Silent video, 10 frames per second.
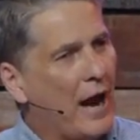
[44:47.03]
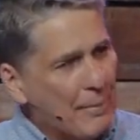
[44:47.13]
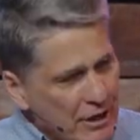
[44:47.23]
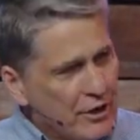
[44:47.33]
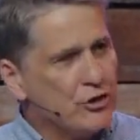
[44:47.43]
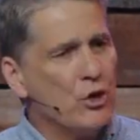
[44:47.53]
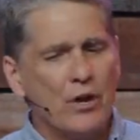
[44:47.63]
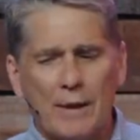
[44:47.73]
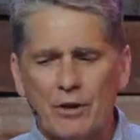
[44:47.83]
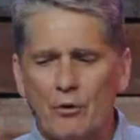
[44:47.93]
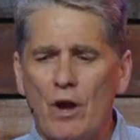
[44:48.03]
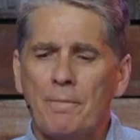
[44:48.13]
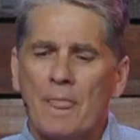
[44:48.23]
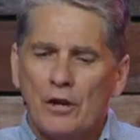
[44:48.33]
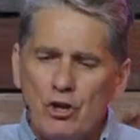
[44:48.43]
I'm going to do it. I'm going to
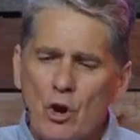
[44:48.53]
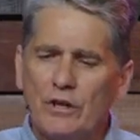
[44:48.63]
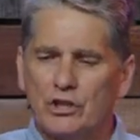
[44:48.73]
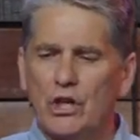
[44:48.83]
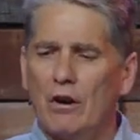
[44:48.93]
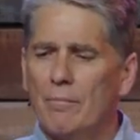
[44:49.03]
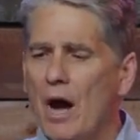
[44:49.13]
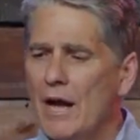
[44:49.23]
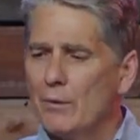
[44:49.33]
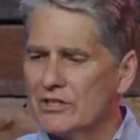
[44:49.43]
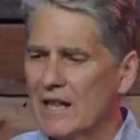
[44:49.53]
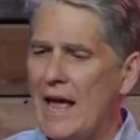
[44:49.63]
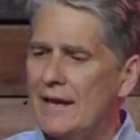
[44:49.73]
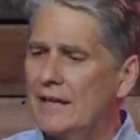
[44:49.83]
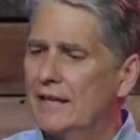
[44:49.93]
run. You know what Jeremiah was
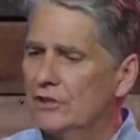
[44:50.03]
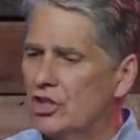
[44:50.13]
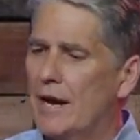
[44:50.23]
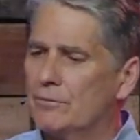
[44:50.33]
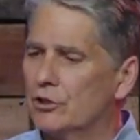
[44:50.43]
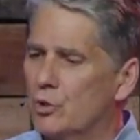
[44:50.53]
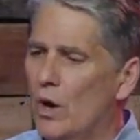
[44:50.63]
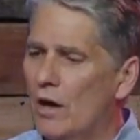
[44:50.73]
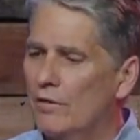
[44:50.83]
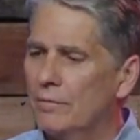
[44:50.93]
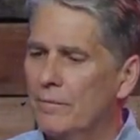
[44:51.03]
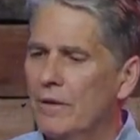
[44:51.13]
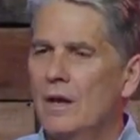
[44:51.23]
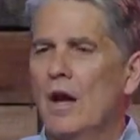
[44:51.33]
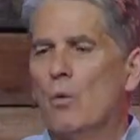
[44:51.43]
lacking in chapter 12?
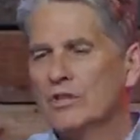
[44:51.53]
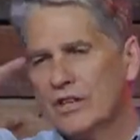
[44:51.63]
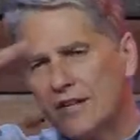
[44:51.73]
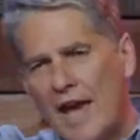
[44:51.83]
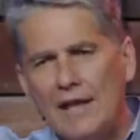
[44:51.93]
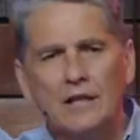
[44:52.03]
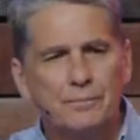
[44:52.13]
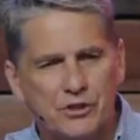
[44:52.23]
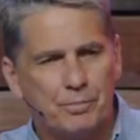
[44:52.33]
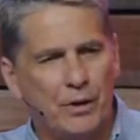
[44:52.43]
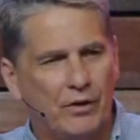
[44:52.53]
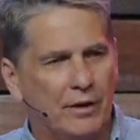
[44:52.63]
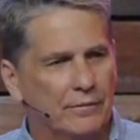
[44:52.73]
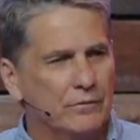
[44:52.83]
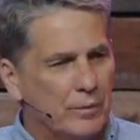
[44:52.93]
was a Caleb
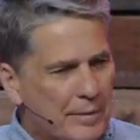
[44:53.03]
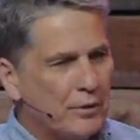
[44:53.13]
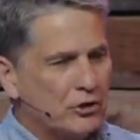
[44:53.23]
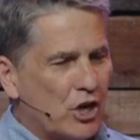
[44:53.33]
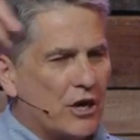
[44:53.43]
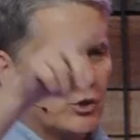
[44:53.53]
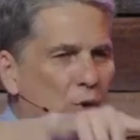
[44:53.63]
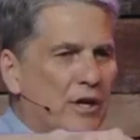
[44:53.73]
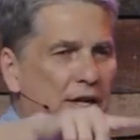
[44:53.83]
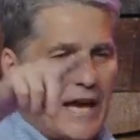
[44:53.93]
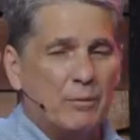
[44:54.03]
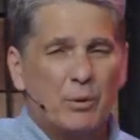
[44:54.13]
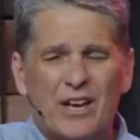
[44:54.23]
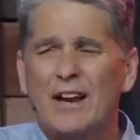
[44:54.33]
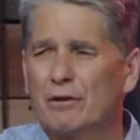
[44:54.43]
spirit. Remember Joshua and
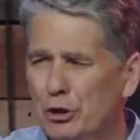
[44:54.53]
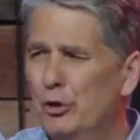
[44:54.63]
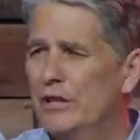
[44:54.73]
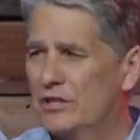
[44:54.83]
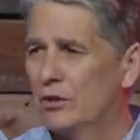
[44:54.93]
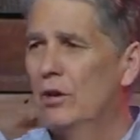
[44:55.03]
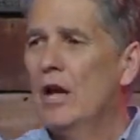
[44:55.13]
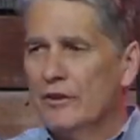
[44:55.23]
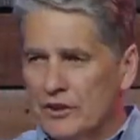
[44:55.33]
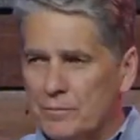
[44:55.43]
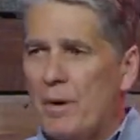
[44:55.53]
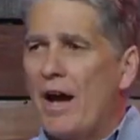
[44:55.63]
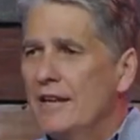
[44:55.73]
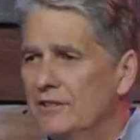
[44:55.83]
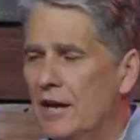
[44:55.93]
Caleb? We kind of alluded to the
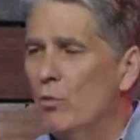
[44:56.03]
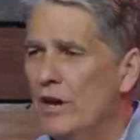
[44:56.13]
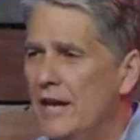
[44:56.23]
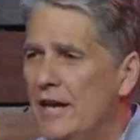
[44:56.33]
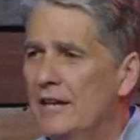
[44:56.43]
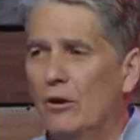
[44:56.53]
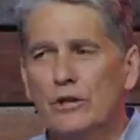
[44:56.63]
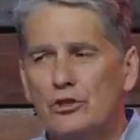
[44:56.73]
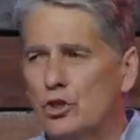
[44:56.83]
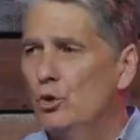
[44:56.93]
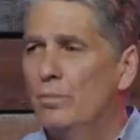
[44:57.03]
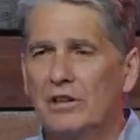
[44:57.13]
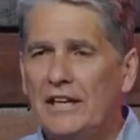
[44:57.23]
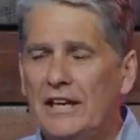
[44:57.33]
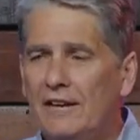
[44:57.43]
spies that went in, only two
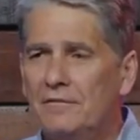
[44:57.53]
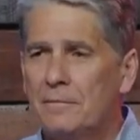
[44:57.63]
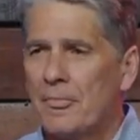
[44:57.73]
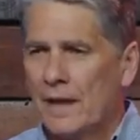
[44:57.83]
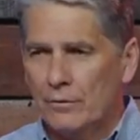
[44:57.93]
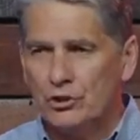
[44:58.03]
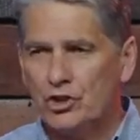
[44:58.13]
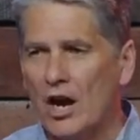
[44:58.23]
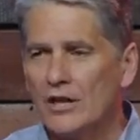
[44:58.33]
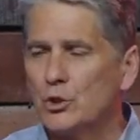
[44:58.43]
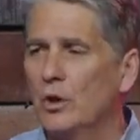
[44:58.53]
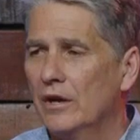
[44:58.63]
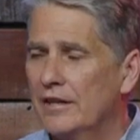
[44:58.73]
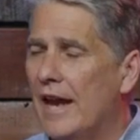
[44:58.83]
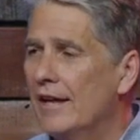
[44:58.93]
believed. It was
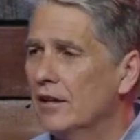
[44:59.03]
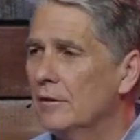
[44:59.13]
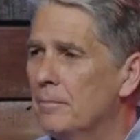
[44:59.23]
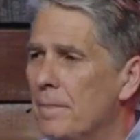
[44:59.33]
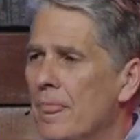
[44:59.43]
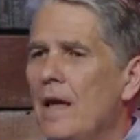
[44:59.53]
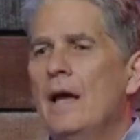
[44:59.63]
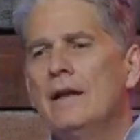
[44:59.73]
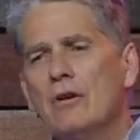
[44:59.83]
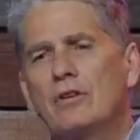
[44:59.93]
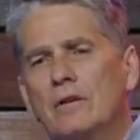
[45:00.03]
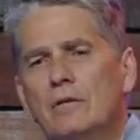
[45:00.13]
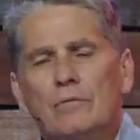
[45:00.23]
Joshua and Caleb. Now,